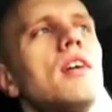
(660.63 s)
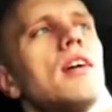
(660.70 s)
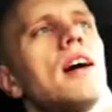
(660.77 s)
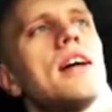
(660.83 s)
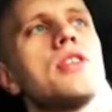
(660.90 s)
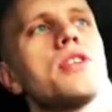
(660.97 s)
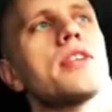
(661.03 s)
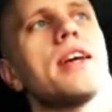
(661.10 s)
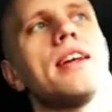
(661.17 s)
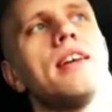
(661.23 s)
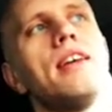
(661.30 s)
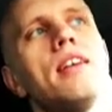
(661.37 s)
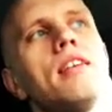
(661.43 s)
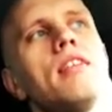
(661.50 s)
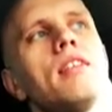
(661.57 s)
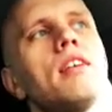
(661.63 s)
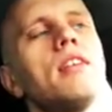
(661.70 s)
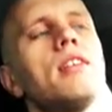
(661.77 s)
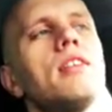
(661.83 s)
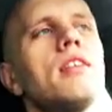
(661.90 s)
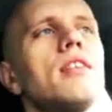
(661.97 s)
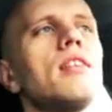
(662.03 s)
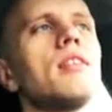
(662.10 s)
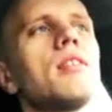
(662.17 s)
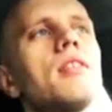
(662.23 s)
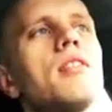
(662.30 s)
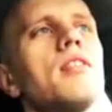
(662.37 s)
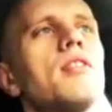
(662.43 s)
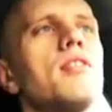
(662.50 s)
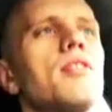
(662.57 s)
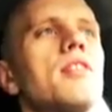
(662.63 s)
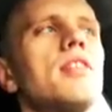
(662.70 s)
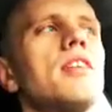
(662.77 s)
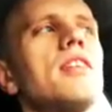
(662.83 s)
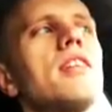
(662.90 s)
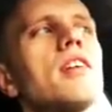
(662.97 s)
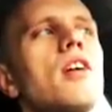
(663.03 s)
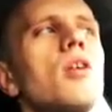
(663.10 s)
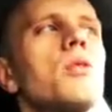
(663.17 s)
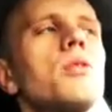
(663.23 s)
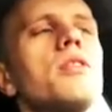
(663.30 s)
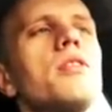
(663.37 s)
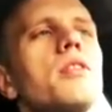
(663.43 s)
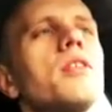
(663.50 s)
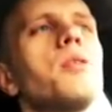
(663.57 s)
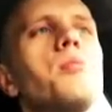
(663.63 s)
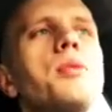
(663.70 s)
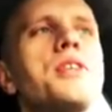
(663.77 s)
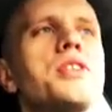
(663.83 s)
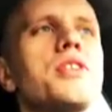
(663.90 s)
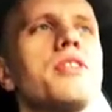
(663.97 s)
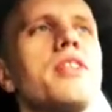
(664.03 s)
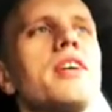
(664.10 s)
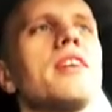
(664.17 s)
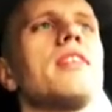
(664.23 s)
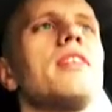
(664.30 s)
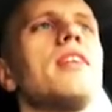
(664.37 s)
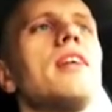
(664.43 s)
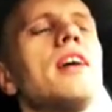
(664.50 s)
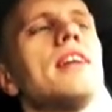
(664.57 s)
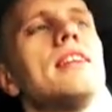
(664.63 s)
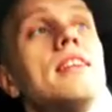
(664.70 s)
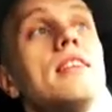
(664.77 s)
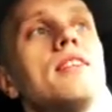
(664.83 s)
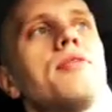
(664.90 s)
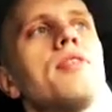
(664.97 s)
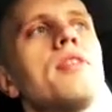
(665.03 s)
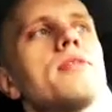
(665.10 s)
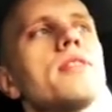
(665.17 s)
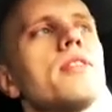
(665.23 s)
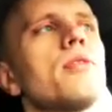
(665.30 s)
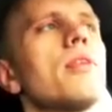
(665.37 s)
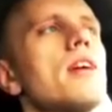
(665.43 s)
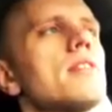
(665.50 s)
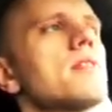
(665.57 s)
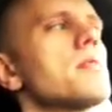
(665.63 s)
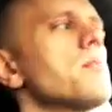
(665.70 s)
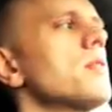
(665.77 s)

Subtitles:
I just get a hit, and then the code completion thing in the IDE fills in the rest.